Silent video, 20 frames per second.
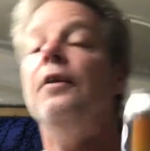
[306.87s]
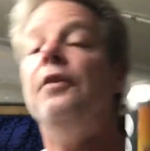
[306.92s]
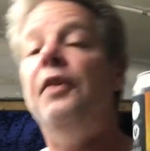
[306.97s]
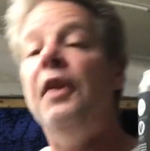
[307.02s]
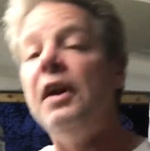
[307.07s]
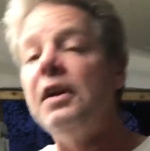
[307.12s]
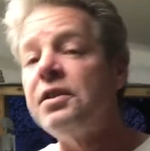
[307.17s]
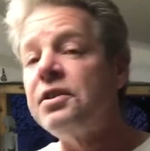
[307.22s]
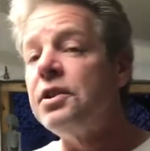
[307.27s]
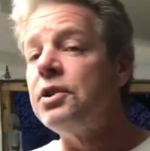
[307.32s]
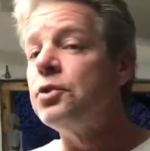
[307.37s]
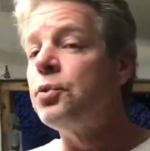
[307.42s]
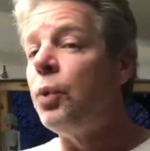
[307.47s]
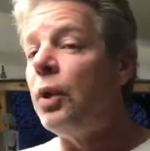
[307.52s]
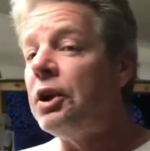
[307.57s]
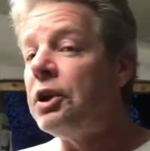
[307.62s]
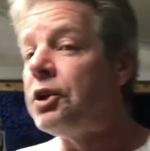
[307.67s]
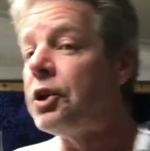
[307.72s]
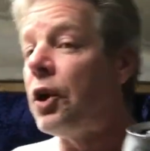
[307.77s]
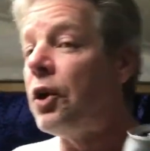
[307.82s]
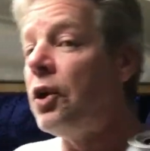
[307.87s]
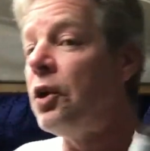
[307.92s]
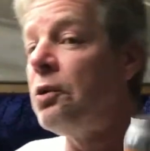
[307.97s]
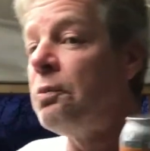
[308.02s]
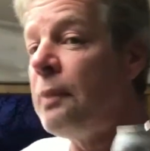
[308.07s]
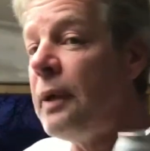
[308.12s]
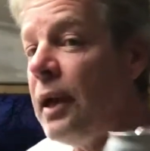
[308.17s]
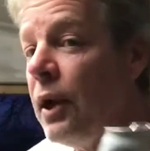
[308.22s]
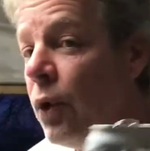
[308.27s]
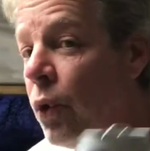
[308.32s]
This is what
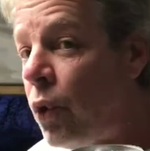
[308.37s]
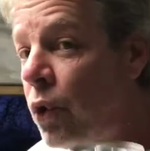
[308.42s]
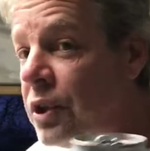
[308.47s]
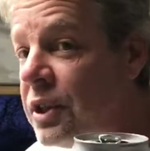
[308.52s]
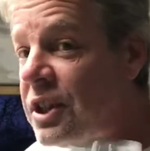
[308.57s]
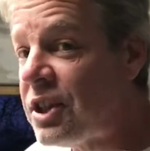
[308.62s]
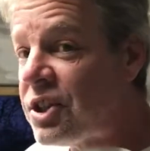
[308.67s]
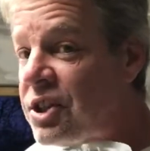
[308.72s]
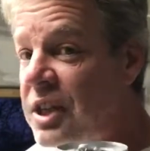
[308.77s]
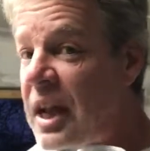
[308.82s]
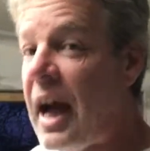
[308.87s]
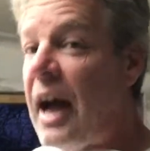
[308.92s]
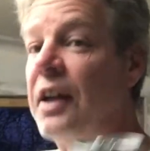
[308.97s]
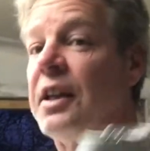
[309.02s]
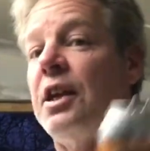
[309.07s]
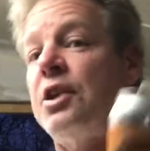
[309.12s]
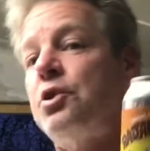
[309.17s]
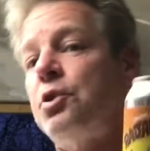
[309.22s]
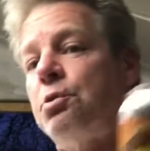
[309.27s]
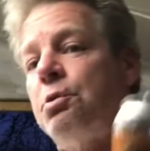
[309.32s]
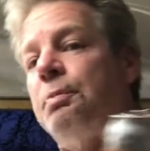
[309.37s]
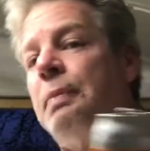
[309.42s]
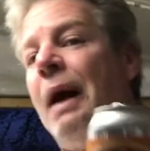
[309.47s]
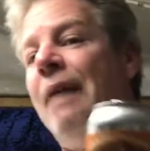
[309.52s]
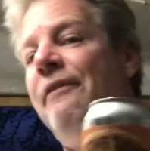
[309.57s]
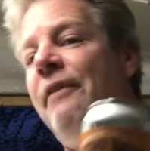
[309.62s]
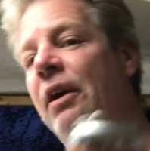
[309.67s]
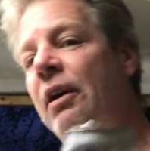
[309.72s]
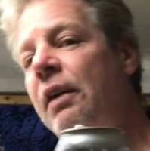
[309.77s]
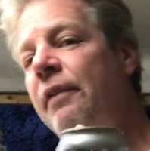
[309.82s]
turned me on to stout. This was
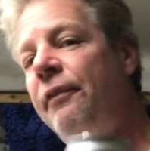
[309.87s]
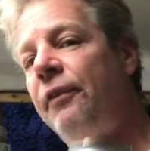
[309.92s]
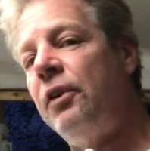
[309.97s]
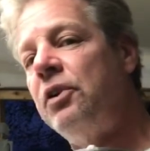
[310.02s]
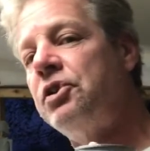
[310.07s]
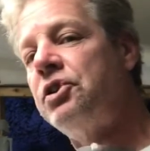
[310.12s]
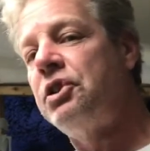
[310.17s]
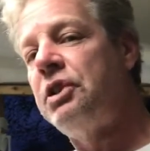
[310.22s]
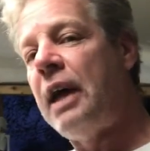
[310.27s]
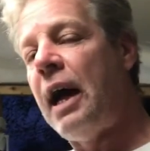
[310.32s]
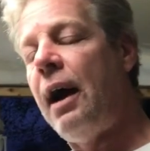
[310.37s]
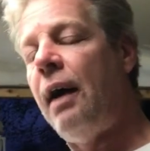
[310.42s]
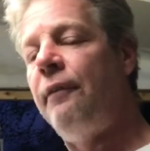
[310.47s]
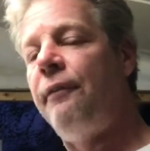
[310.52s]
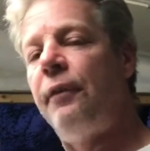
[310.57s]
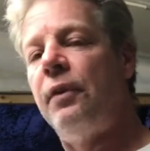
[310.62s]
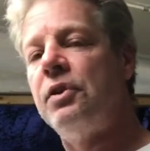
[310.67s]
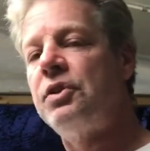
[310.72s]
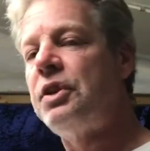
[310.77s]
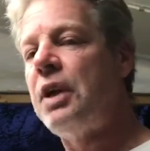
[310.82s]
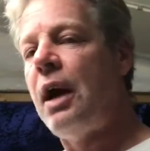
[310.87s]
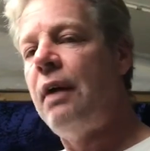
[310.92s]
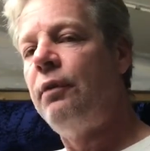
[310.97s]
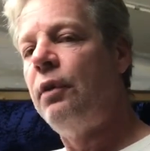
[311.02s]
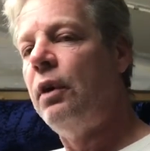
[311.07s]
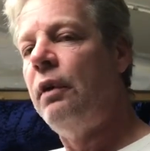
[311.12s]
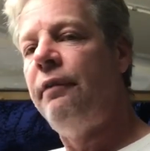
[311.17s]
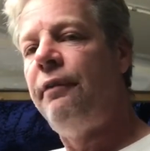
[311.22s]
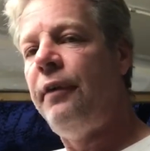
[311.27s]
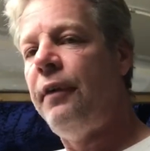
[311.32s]
my very first stout, first
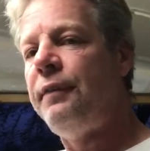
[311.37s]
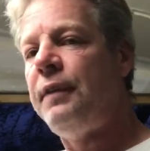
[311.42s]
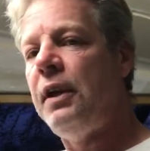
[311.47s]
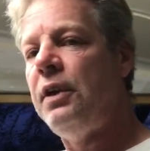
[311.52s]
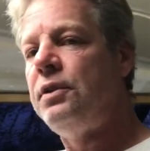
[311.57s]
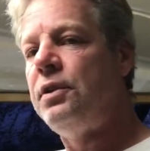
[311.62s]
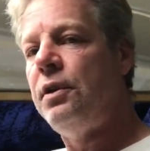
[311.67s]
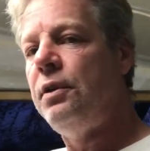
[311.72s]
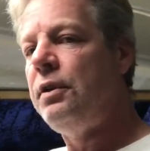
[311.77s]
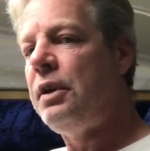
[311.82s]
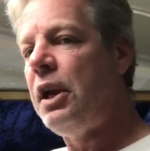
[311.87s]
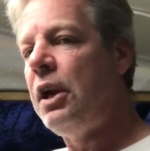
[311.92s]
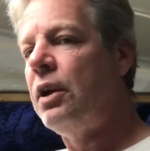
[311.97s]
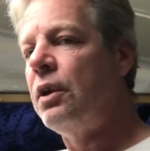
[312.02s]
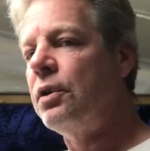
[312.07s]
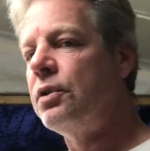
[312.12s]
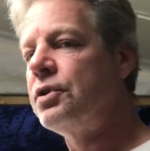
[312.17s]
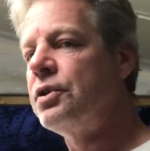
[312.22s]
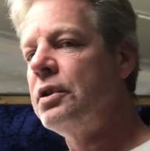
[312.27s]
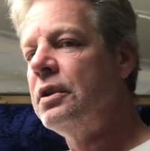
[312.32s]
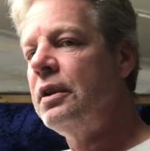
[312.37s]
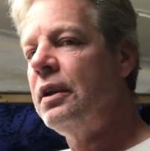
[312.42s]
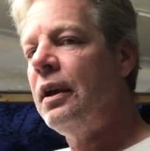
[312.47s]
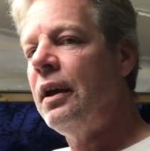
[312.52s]
ever in 52 years.